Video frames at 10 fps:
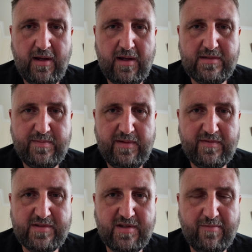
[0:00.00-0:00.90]
As a bit
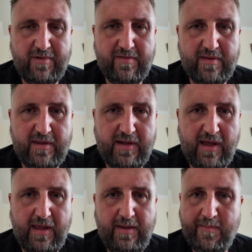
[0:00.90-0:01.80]
of a summary for the
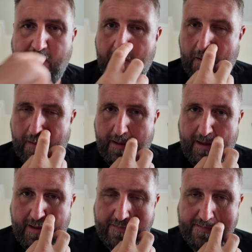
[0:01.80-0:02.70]
day,
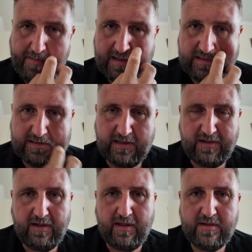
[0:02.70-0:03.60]
as I said
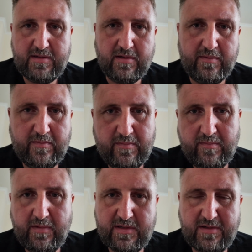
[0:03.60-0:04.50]
earlier, it's not
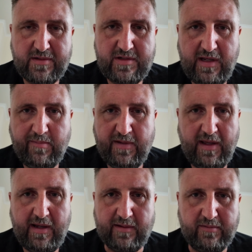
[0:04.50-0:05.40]
a cheap
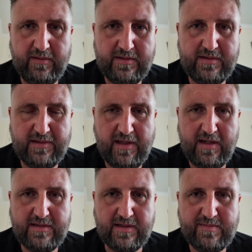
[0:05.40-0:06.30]
day out. It
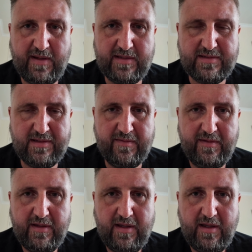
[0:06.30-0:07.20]
is expensive,
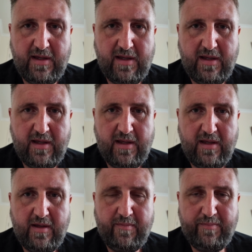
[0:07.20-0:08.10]

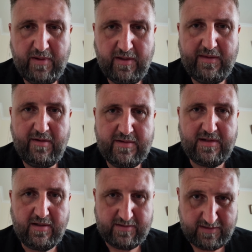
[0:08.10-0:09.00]
but there is
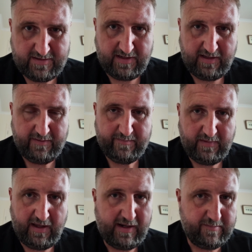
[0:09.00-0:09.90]
a lot to see,
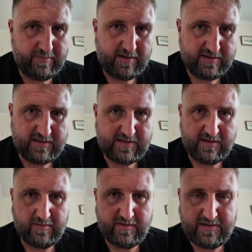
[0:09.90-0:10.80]
and because it's
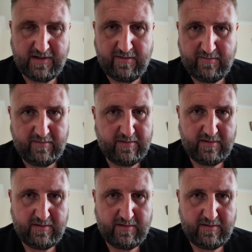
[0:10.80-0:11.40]
Silverstone,